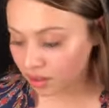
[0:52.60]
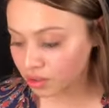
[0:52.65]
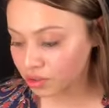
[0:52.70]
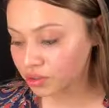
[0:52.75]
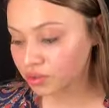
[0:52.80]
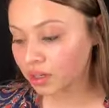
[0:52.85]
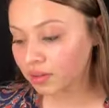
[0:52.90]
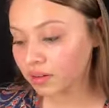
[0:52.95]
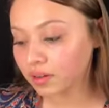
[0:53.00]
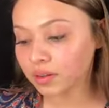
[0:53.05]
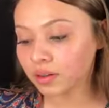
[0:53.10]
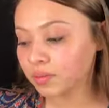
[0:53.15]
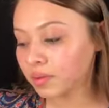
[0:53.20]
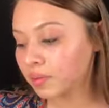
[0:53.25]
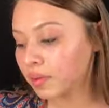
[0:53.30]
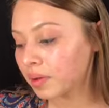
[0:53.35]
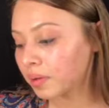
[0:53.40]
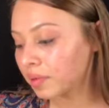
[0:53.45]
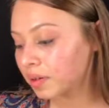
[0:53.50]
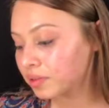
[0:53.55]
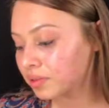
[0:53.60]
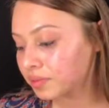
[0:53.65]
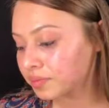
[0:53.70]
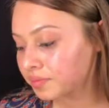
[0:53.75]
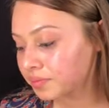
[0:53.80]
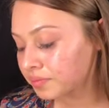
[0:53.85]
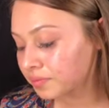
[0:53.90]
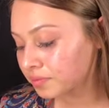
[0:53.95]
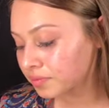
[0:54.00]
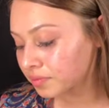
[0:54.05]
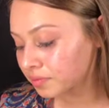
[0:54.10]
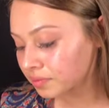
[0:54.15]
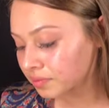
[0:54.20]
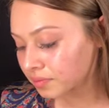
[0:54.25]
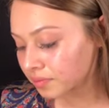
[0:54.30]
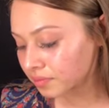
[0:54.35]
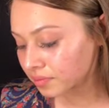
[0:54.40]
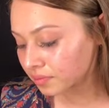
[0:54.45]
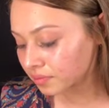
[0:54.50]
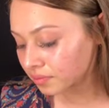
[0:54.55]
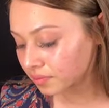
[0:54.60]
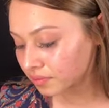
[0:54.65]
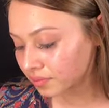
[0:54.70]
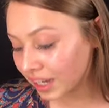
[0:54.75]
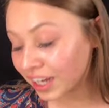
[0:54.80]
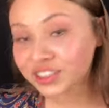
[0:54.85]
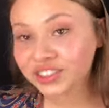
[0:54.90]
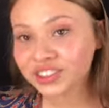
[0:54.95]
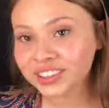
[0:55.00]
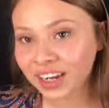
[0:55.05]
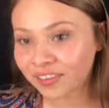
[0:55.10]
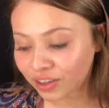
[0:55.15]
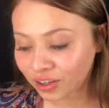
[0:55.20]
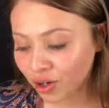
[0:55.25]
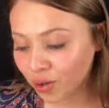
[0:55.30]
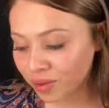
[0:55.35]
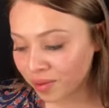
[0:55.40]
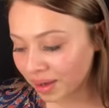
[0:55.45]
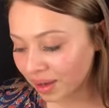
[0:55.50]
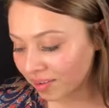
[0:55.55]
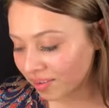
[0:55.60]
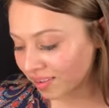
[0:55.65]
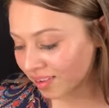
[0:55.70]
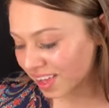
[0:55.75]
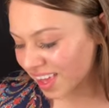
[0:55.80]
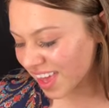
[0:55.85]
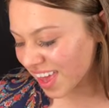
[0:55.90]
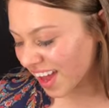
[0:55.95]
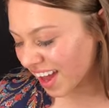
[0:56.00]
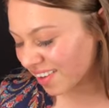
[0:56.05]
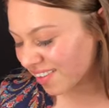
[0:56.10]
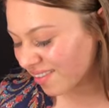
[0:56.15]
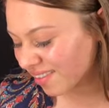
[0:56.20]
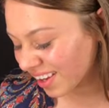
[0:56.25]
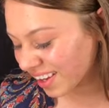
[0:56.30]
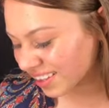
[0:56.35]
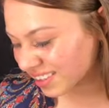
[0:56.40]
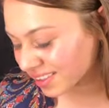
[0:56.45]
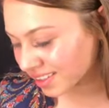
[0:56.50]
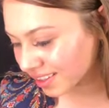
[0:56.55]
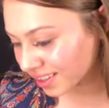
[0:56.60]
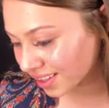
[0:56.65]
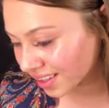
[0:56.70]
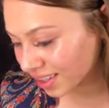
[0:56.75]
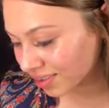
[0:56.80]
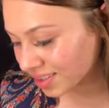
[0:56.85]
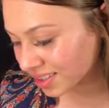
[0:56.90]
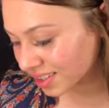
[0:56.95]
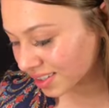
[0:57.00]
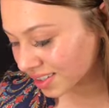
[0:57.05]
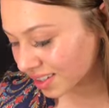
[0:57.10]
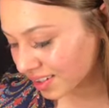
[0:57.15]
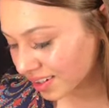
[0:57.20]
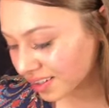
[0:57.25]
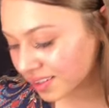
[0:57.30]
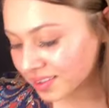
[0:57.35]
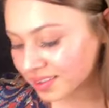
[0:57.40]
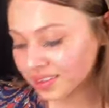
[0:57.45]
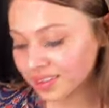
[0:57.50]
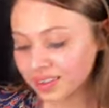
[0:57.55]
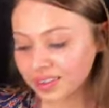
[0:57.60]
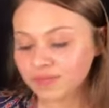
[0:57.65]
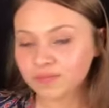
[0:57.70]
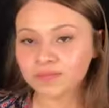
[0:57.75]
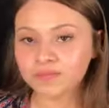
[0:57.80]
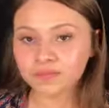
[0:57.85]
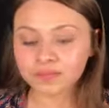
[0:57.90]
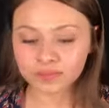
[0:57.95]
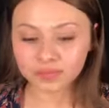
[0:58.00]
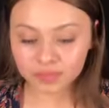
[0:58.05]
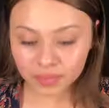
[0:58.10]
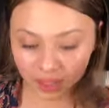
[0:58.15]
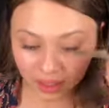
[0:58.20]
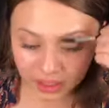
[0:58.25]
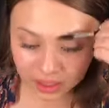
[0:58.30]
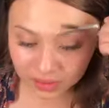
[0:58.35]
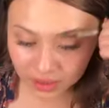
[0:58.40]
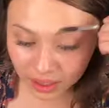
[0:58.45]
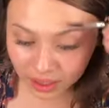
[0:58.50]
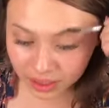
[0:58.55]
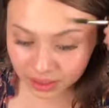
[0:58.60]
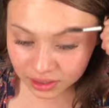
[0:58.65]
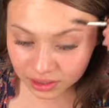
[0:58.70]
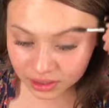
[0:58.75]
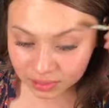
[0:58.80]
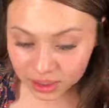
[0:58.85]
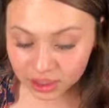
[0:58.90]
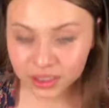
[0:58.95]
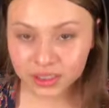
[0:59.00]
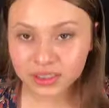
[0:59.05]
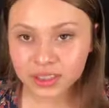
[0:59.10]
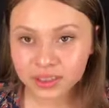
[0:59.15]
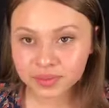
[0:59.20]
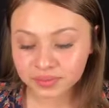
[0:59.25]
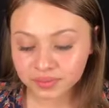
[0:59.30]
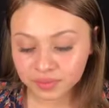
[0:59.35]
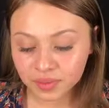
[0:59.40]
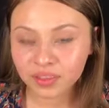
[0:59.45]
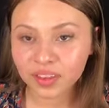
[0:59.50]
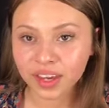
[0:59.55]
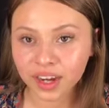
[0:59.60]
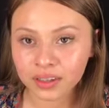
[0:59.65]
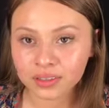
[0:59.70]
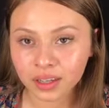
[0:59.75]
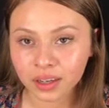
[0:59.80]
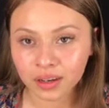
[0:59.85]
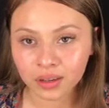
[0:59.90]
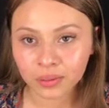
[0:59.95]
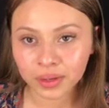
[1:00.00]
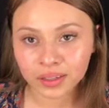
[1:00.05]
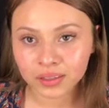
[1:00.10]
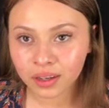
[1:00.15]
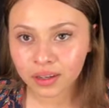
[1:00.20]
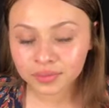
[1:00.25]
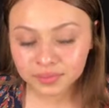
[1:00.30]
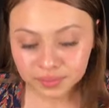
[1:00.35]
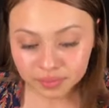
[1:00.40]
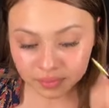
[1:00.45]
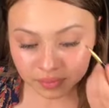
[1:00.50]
Should you ever comb my eyebrows? I used to never comb them out. I don't know why, I just didn't think like it was necessary. But now I just feel like it's just much easier if the hair is like out of the way and stuff.